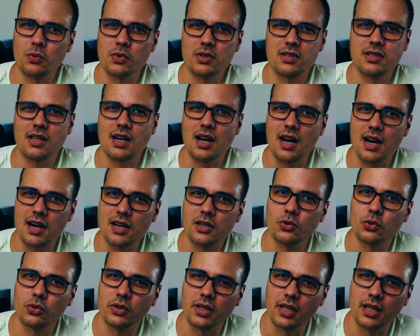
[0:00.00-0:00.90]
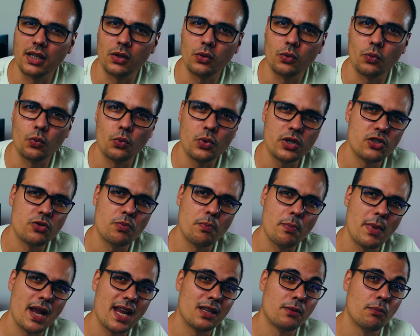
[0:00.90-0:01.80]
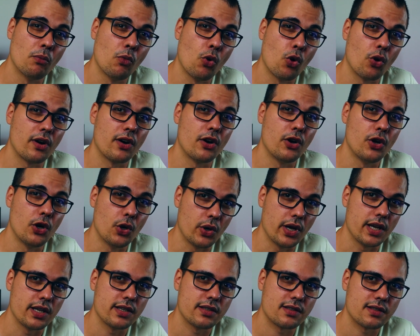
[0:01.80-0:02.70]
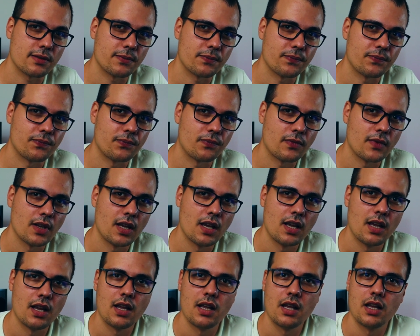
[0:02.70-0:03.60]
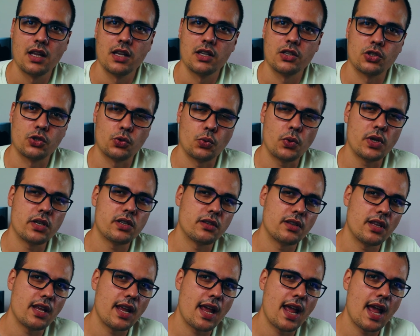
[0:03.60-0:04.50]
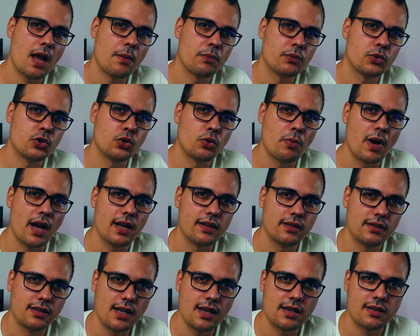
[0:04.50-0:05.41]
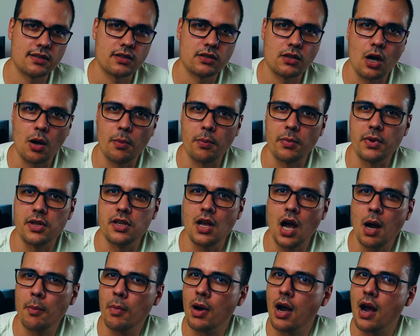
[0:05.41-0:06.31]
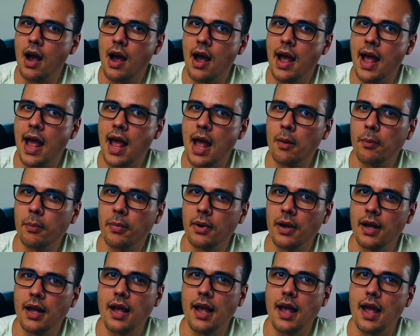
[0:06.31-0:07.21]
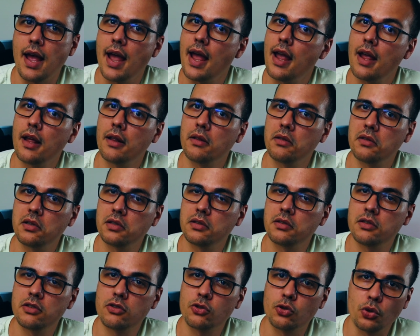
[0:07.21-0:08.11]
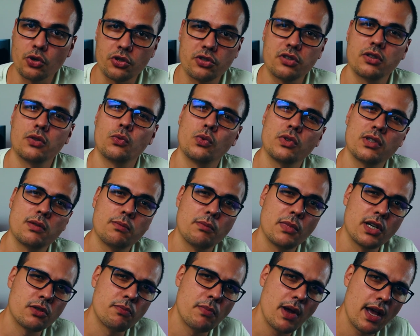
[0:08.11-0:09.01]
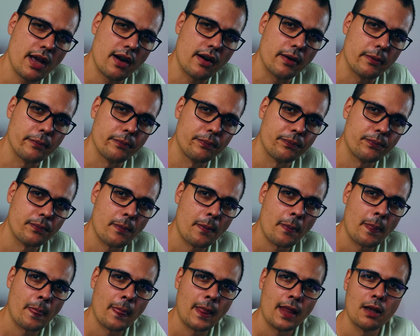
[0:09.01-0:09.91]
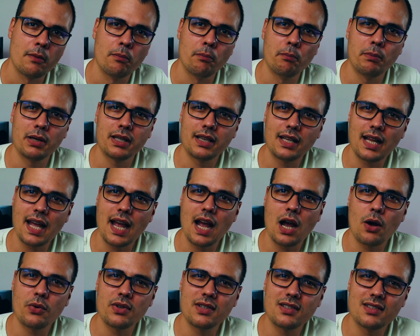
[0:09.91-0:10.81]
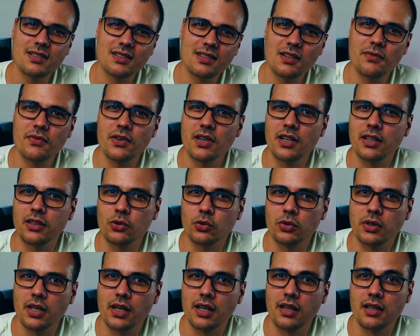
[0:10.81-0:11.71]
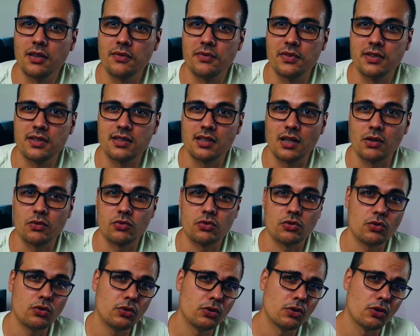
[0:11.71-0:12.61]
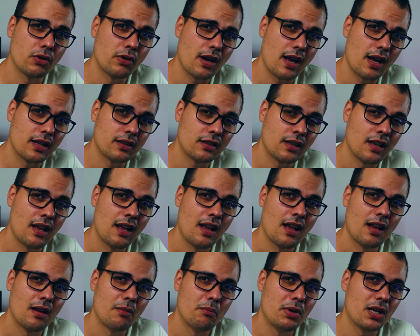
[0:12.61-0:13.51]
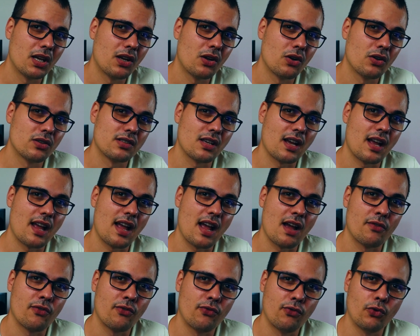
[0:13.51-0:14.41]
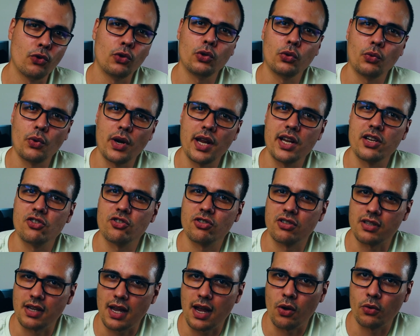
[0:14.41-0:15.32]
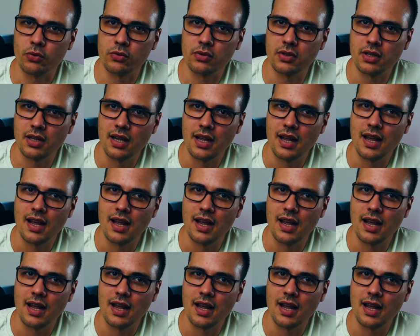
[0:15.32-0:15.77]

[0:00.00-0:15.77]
was hard to tell which made more noise. Switched the amp to my desktop Yamaha amp and the distortion was much better. But now it's difficult to tell if it sounds good or not because I have full range sound